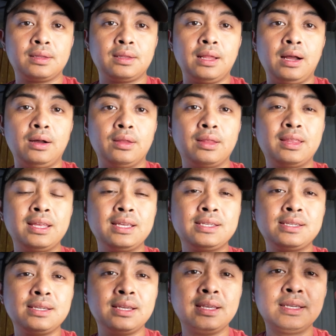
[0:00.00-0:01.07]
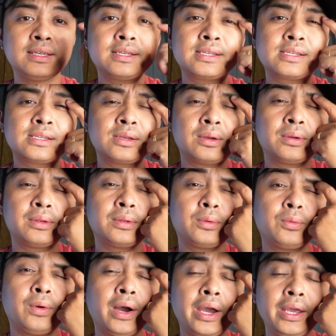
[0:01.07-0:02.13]
Now this is
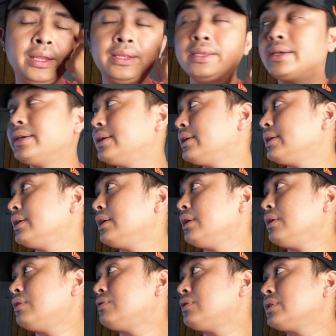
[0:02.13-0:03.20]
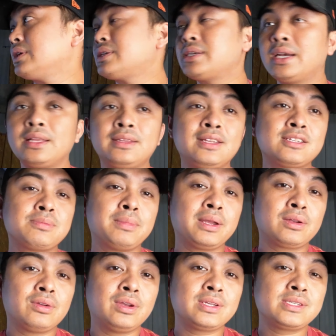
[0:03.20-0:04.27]
wide for the Sandisk
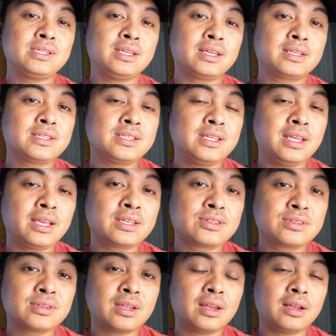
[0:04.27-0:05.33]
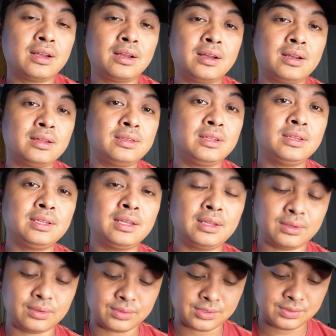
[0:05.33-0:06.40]
MicroSD XC
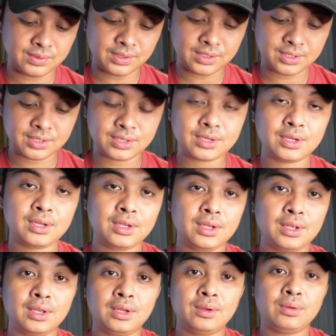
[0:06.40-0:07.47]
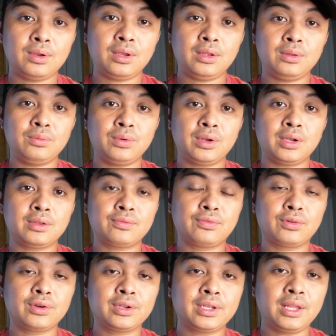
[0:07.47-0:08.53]
Nintendo Switch, and we're at
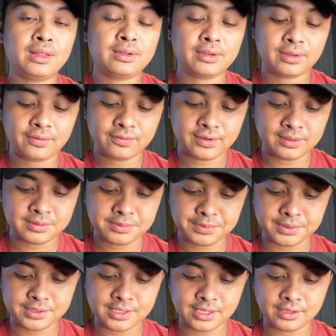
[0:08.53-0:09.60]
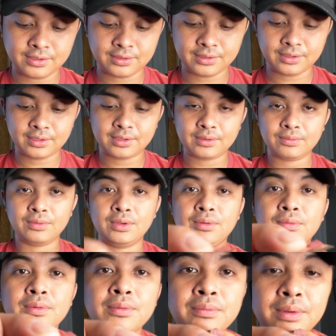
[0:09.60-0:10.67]
4K 30 frames per second. We
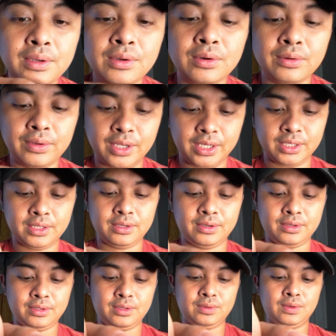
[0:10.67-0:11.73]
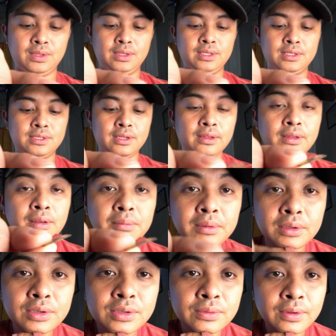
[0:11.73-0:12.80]
will be going at around 20
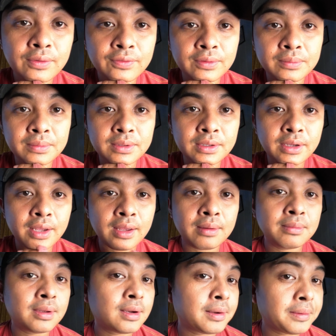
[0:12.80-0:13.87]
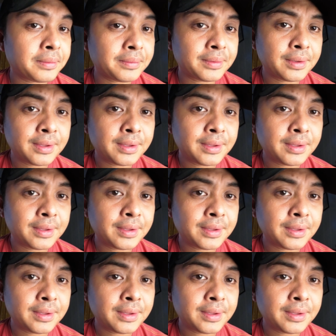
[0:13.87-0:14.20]
centimeters away from the camera,